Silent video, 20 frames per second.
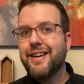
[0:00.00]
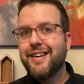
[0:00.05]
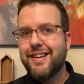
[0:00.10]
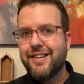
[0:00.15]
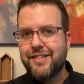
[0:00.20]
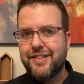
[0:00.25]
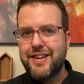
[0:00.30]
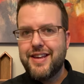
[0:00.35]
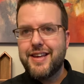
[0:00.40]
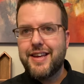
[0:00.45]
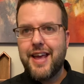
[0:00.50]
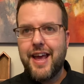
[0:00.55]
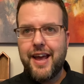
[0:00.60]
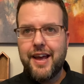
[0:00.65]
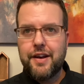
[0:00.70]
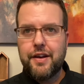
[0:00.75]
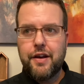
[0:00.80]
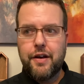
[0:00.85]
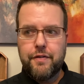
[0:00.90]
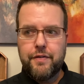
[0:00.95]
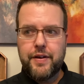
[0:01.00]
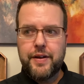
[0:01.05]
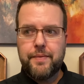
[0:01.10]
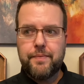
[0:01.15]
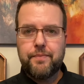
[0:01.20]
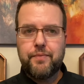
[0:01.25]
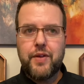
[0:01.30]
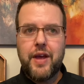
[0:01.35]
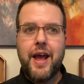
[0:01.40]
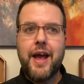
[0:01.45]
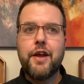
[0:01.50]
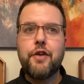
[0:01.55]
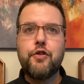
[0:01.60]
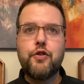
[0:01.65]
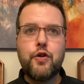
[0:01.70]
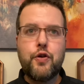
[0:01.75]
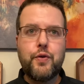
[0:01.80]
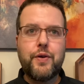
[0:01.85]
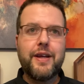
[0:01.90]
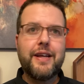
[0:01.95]
a decant of it, and
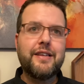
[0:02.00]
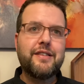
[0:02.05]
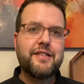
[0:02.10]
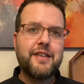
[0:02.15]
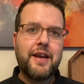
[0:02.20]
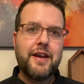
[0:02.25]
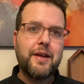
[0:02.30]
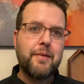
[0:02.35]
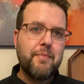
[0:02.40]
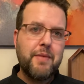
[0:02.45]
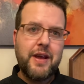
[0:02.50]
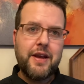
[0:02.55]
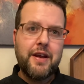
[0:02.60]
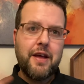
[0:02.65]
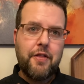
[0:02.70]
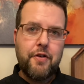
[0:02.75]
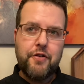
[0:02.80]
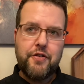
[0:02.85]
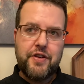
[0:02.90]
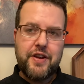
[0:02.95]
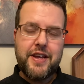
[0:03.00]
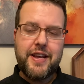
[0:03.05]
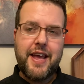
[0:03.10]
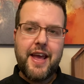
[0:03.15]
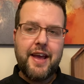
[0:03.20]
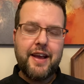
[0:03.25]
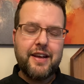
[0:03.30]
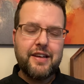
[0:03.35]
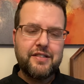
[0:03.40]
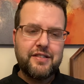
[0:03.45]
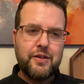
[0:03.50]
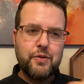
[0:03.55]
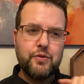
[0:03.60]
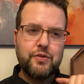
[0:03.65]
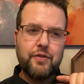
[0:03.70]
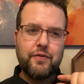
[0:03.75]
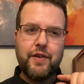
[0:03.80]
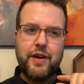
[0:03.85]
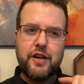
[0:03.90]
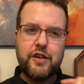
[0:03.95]
Newt is sending me another decant because it
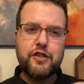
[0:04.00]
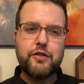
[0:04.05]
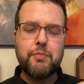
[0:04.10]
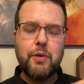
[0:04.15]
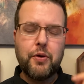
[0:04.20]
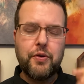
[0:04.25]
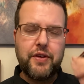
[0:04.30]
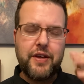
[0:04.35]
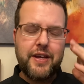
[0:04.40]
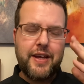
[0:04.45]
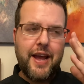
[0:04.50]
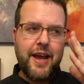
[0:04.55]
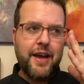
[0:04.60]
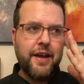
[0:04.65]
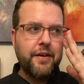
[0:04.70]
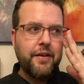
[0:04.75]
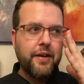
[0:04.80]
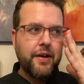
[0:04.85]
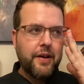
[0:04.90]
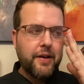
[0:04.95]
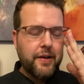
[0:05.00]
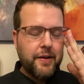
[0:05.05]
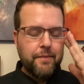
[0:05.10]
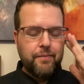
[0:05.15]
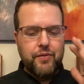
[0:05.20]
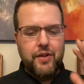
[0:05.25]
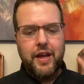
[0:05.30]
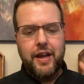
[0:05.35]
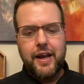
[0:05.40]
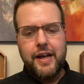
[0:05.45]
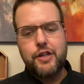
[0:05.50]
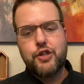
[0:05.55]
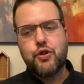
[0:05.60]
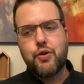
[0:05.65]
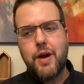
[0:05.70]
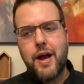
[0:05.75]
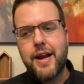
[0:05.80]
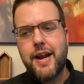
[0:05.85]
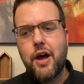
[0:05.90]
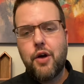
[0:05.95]
was a very small decant. And I
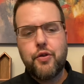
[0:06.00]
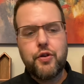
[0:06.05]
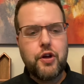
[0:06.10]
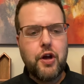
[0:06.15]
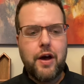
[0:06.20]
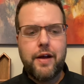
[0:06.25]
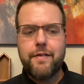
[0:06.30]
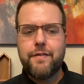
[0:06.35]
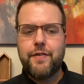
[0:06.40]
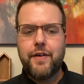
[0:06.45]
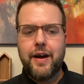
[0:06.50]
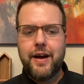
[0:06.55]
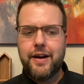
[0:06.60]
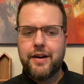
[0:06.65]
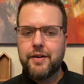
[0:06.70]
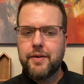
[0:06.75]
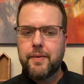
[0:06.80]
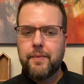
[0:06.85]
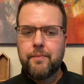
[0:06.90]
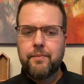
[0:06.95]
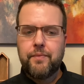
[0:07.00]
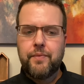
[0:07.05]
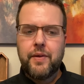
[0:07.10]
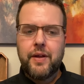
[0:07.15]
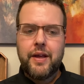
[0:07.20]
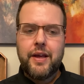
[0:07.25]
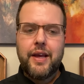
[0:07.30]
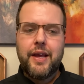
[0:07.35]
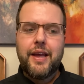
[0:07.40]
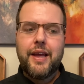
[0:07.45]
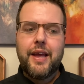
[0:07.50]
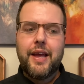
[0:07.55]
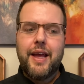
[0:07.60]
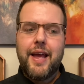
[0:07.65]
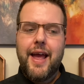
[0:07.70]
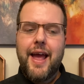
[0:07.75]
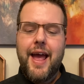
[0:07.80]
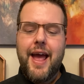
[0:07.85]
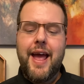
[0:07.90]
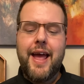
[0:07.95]
tried out God of Fire,
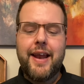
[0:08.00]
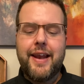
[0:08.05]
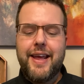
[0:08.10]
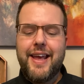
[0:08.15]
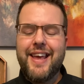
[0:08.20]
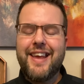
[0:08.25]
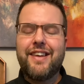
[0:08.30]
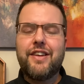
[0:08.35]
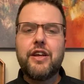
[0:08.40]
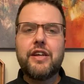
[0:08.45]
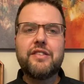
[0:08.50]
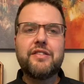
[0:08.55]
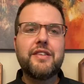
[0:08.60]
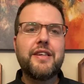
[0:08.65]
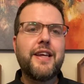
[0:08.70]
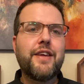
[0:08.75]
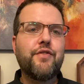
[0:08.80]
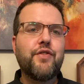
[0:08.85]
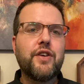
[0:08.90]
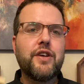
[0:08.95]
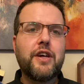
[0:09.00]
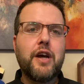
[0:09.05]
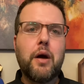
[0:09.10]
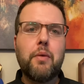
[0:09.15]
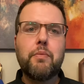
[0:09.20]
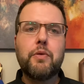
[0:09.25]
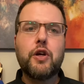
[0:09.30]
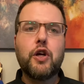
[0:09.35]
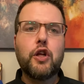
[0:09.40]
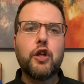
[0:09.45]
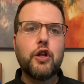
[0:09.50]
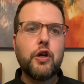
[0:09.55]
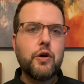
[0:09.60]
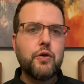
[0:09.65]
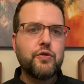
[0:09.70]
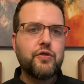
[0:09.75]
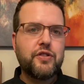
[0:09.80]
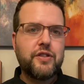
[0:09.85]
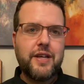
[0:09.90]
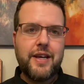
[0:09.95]
and it doesn't even come
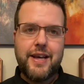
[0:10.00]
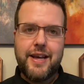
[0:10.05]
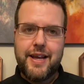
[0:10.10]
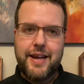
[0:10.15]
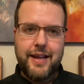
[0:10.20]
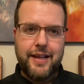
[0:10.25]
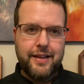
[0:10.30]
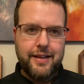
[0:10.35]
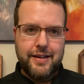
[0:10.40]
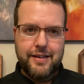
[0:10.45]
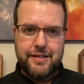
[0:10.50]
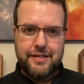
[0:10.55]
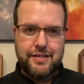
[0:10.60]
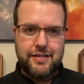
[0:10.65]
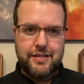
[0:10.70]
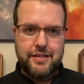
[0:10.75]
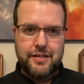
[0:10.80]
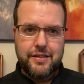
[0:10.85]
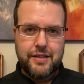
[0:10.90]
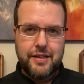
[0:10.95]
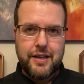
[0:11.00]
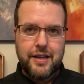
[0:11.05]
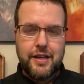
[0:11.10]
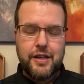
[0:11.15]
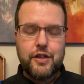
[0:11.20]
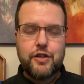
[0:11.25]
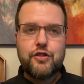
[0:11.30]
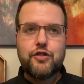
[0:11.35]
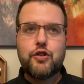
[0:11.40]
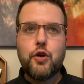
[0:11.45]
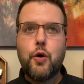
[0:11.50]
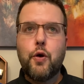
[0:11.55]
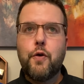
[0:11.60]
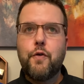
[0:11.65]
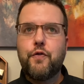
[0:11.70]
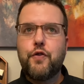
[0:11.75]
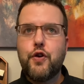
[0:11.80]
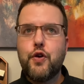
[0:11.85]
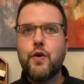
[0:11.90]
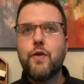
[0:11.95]
close to hitting this. So
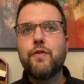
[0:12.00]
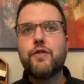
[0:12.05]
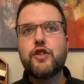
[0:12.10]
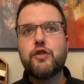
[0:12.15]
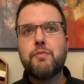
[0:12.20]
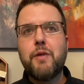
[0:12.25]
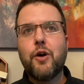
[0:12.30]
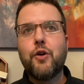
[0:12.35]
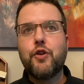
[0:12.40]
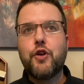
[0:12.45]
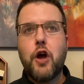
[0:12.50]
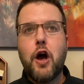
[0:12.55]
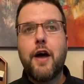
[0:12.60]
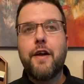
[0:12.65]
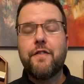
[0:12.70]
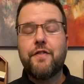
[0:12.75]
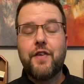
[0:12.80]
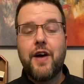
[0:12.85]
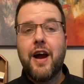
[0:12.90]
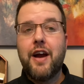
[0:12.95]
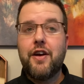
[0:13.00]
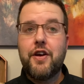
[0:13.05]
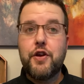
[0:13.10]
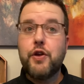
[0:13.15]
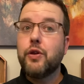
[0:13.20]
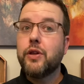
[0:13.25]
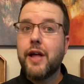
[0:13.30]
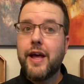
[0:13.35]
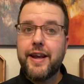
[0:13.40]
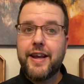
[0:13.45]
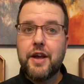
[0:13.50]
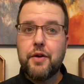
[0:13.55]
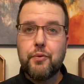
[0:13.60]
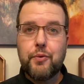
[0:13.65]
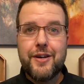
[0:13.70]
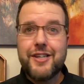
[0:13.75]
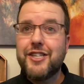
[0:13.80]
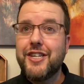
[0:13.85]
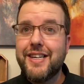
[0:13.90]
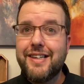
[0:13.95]
if you have smelled God of Fire and you like it,
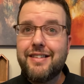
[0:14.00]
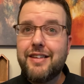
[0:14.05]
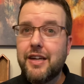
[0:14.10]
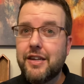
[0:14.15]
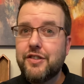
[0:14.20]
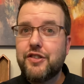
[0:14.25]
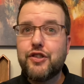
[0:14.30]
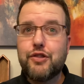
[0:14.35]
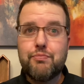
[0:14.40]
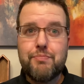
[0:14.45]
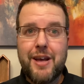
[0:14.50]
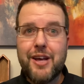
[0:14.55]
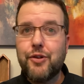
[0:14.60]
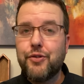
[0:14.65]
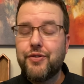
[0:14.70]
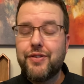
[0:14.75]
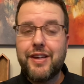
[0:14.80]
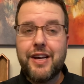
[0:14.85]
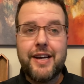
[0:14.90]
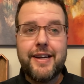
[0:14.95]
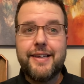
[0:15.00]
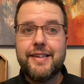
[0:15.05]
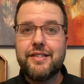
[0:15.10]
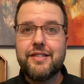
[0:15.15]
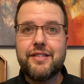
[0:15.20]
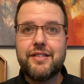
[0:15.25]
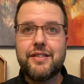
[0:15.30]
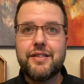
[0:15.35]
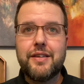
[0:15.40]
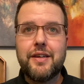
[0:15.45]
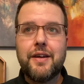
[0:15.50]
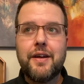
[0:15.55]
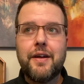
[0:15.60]
which it does smell nice,